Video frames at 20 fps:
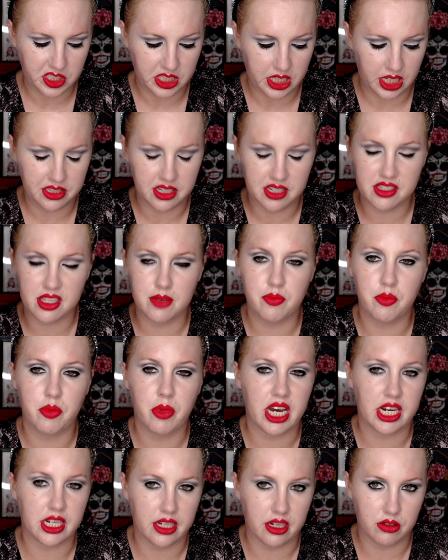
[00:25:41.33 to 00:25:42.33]
it doesn't
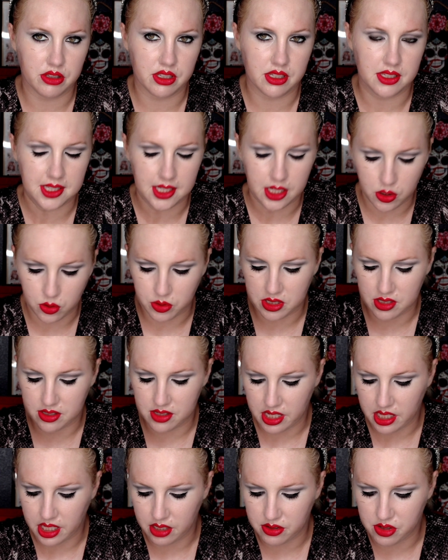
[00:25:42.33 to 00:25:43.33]
mat out the sequins,
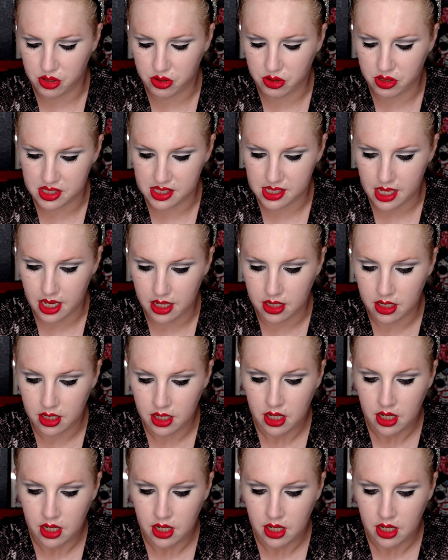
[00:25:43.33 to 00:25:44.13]
I guess you could say.